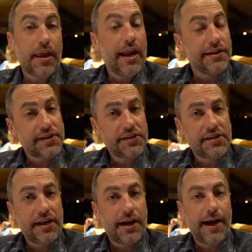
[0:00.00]
And as I
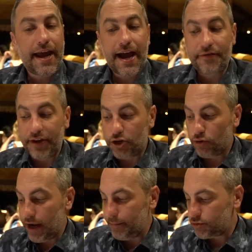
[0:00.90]
said, I had the
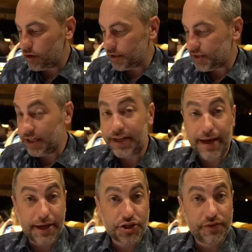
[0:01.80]
crab crusted
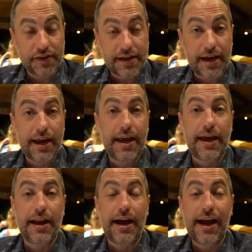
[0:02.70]
catch of the day,
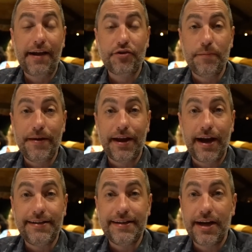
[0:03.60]
and I have to admit, I
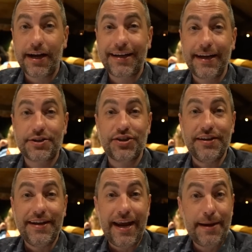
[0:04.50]
did not catch the
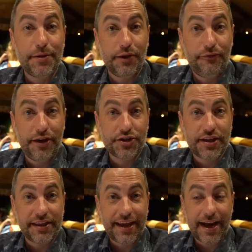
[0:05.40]
name of the fish
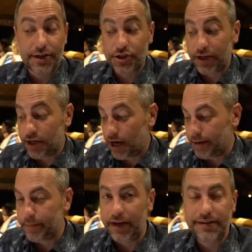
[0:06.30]
that they actually caught,
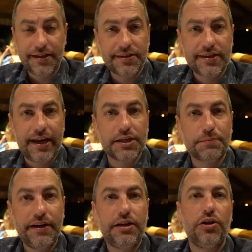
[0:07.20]
but he did say it's
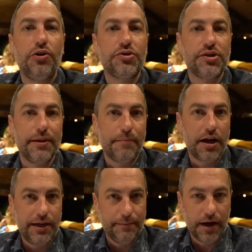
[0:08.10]
pretty close to the
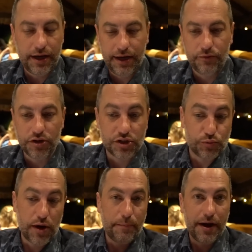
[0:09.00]
mahi-mahi, which is
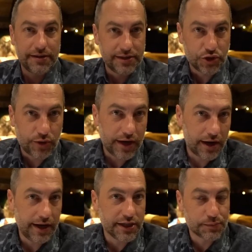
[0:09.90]
what Mike's enjoying on
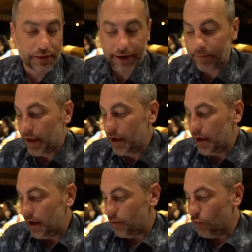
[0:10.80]
his plate.
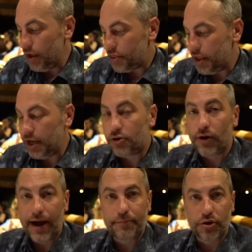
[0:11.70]
With the
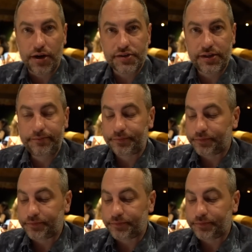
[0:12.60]
crab crusted,